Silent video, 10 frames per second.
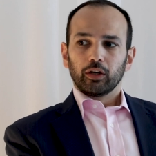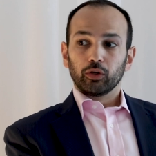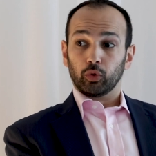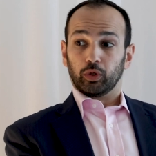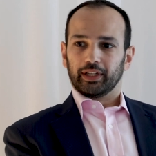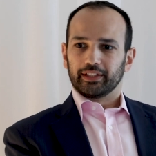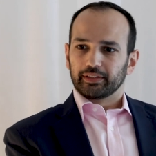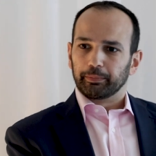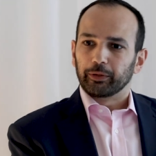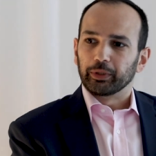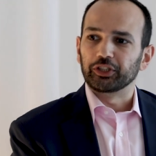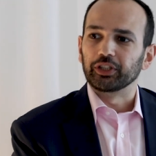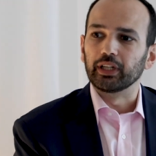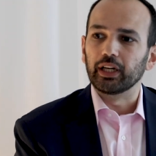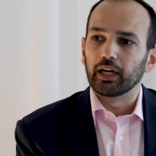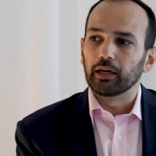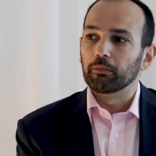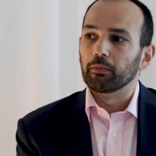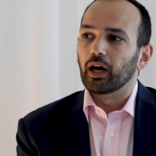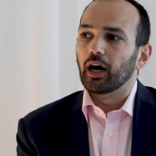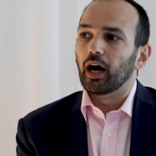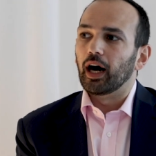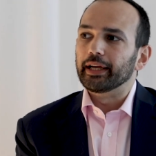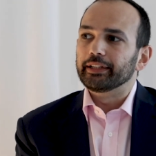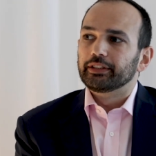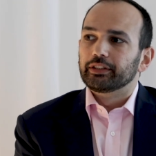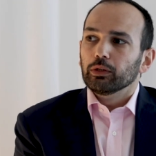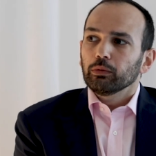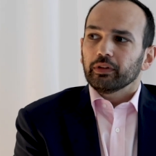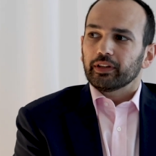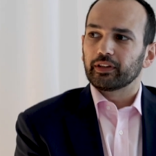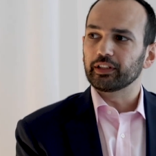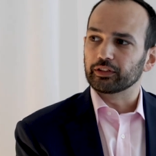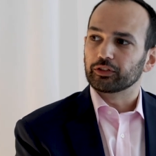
Oh, that's a big question. Um, I don't think so.